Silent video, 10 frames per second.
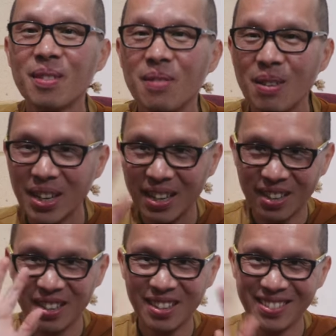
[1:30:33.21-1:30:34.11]

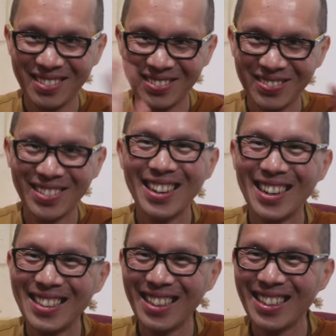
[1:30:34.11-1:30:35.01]
Bye-bye.
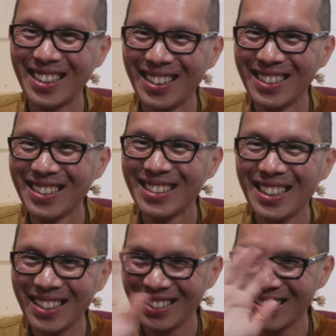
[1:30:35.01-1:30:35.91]
Bye.
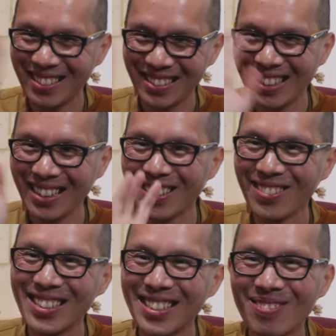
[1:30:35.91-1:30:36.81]
Take care,
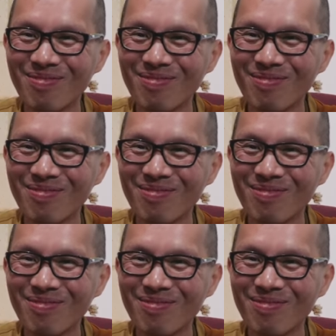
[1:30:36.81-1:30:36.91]
Chris.